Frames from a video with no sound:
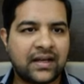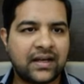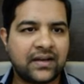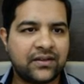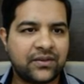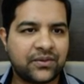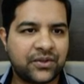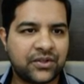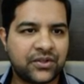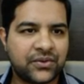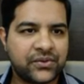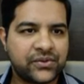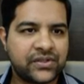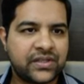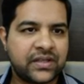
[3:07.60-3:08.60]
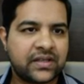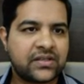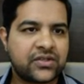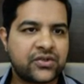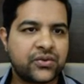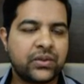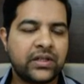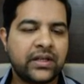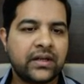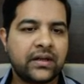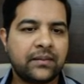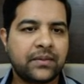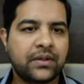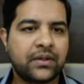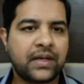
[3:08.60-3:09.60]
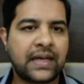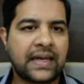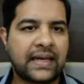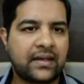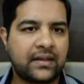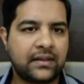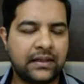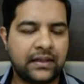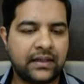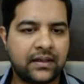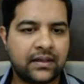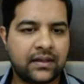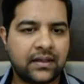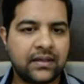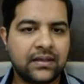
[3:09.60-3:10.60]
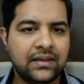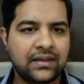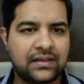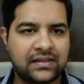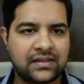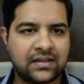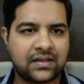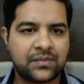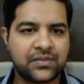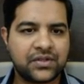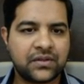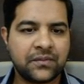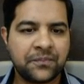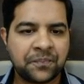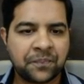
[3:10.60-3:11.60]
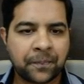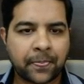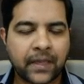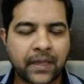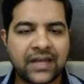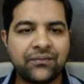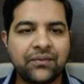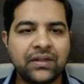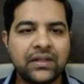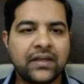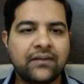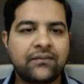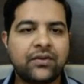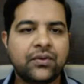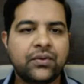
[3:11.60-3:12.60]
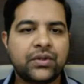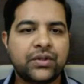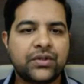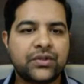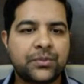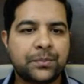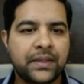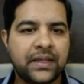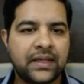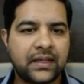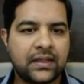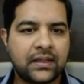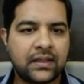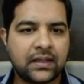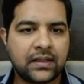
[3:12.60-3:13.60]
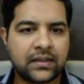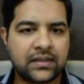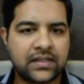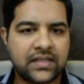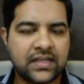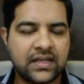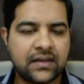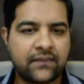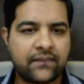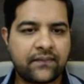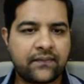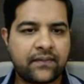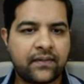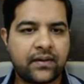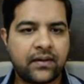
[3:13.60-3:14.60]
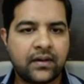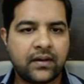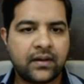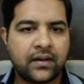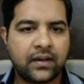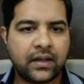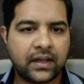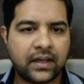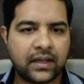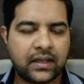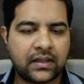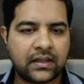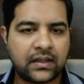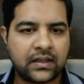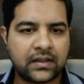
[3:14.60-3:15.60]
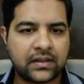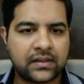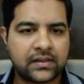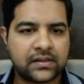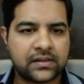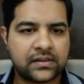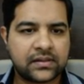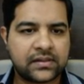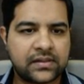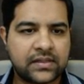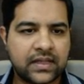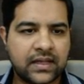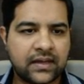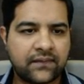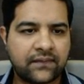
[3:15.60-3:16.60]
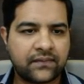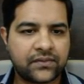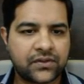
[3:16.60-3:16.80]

You could use this tool here. I'm going to add a link in the description. It will give you the domain TF and CF.